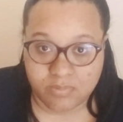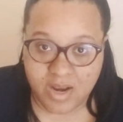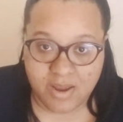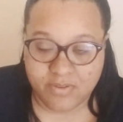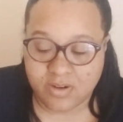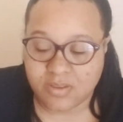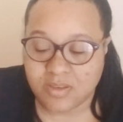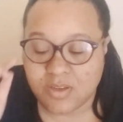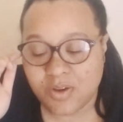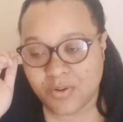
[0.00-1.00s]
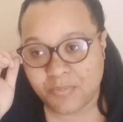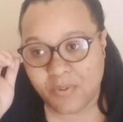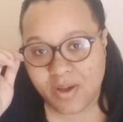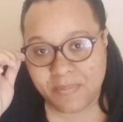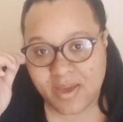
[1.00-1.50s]
whatever, the new
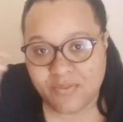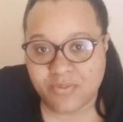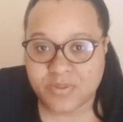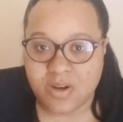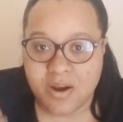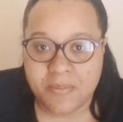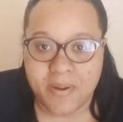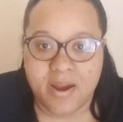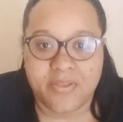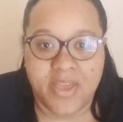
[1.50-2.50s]
boy band from Star Empire,